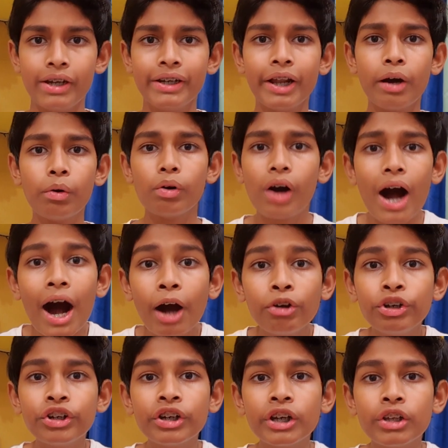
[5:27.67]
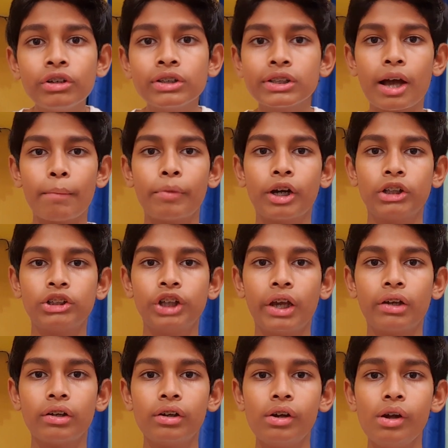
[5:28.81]
Now, how do you reduce camera shake?
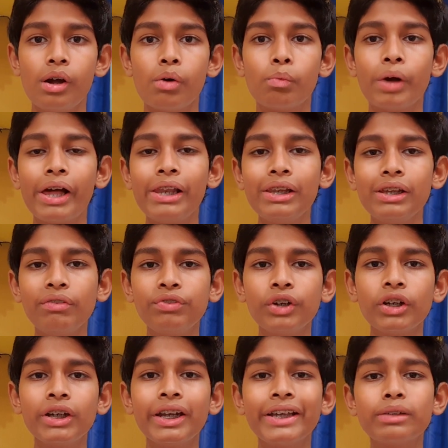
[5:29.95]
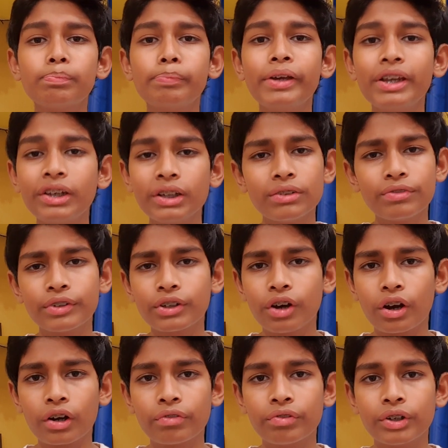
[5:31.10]
Well, if you're an experienced
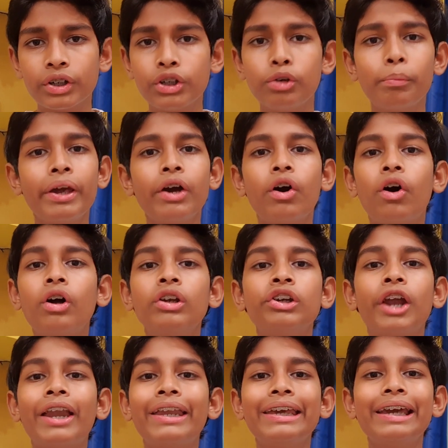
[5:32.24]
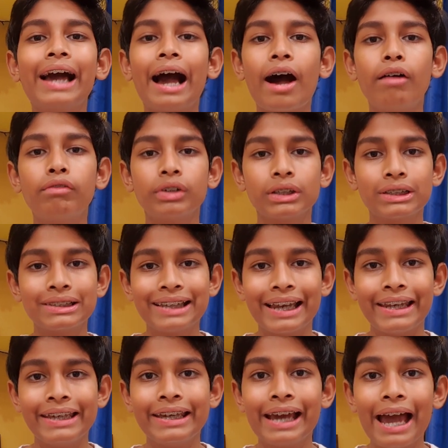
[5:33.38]
photographer, you may already have a
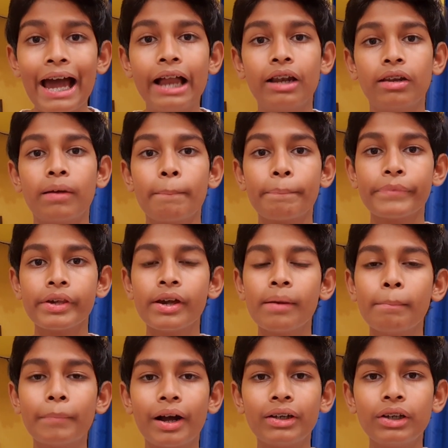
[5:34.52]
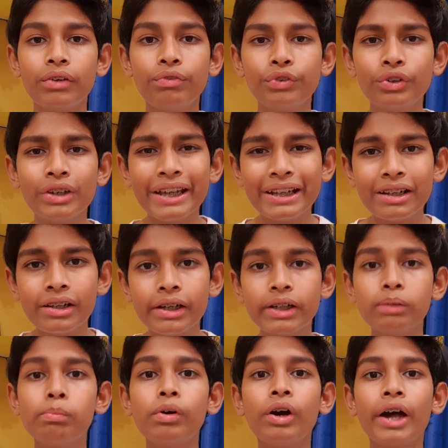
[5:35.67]
steady hand. But if you need a
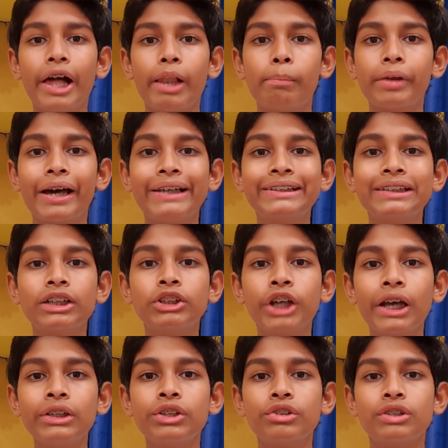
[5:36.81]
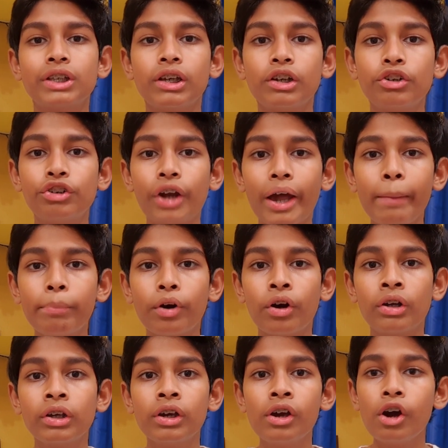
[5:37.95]
little more help, I suggest using a
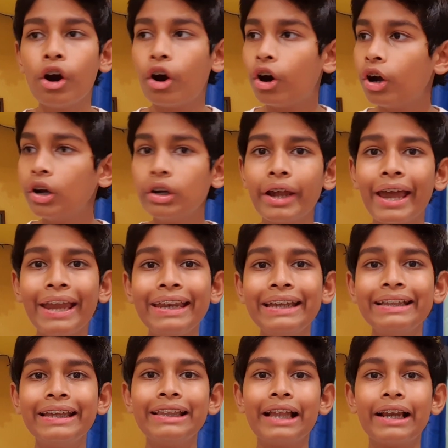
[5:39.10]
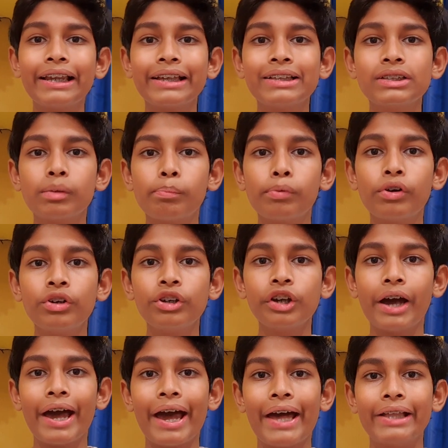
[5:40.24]
tripod or anything that can support your
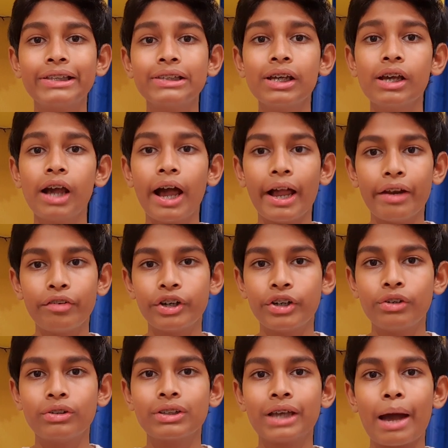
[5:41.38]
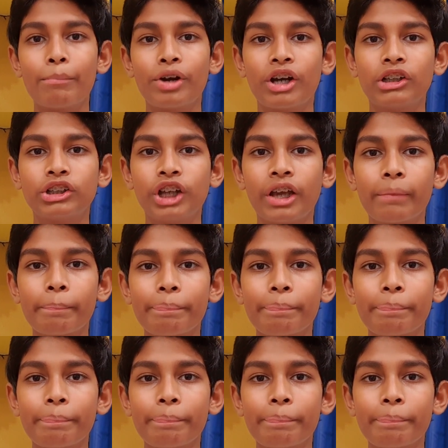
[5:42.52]
hands and reduce camera shake.